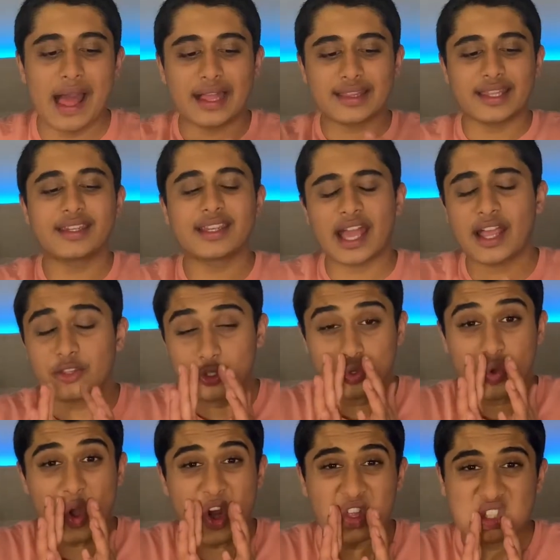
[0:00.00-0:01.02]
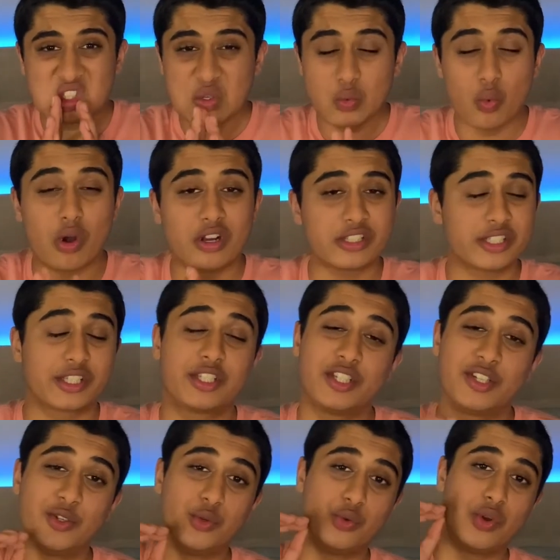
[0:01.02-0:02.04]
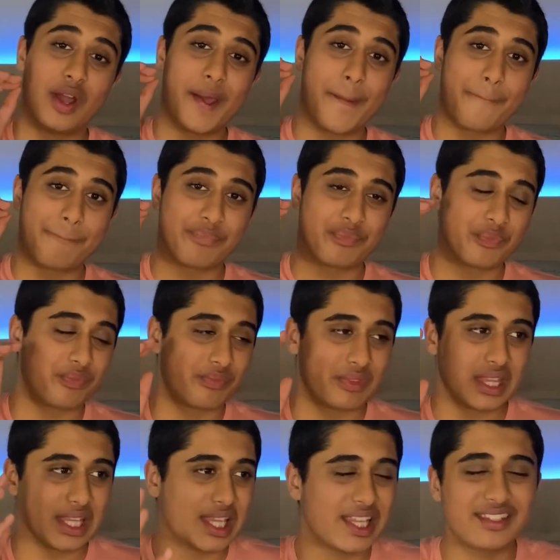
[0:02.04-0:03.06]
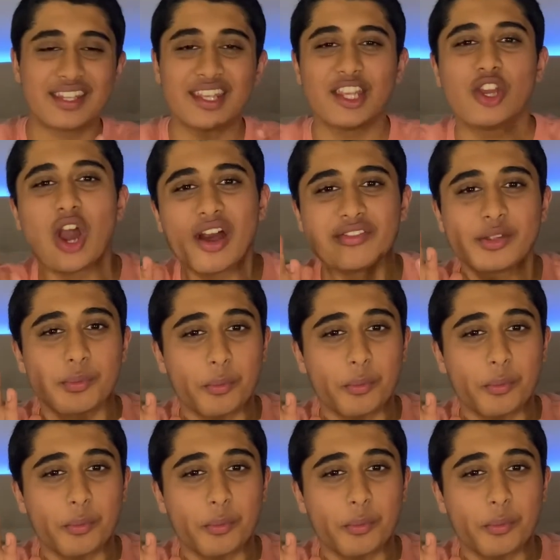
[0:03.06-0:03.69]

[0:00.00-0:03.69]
And then guys, you also want to, let's say you have some